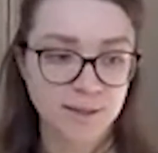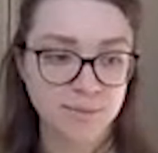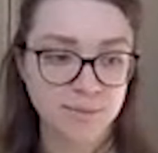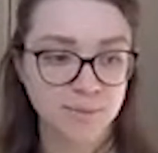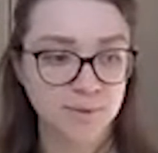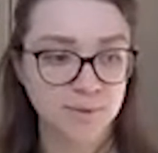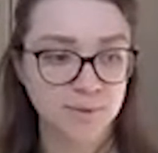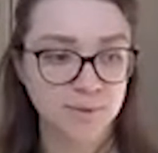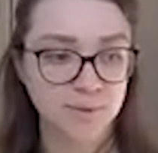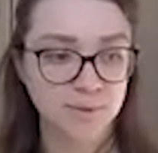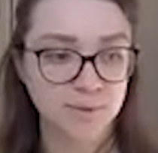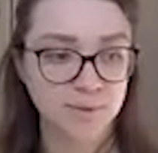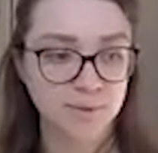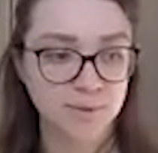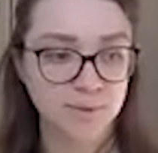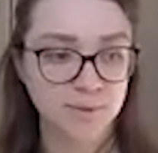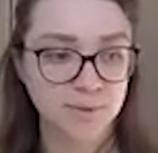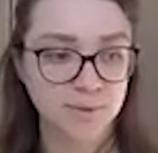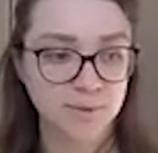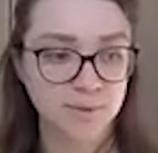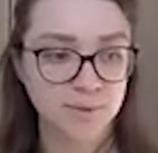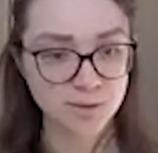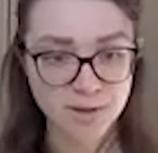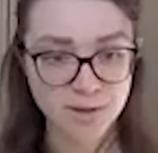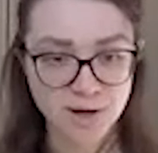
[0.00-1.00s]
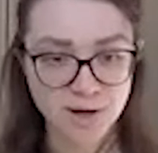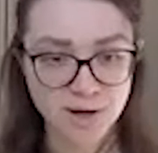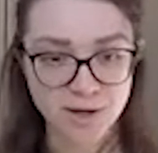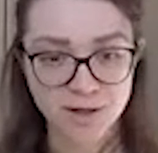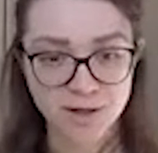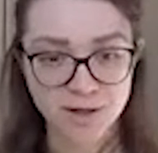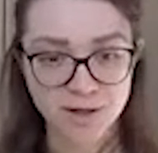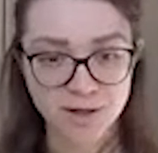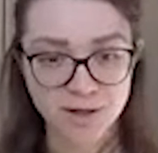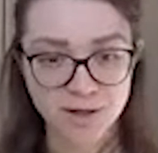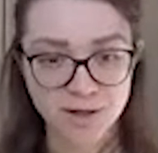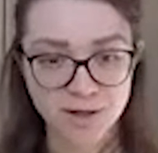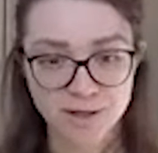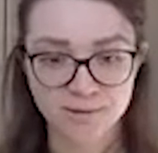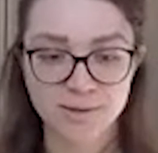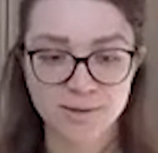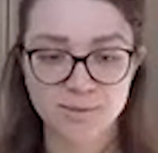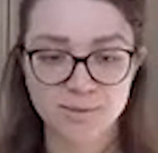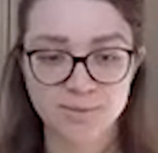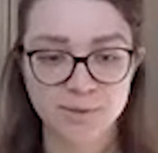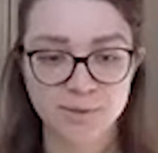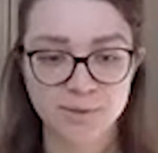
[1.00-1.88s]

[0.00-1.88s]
For example, because GDPR kicked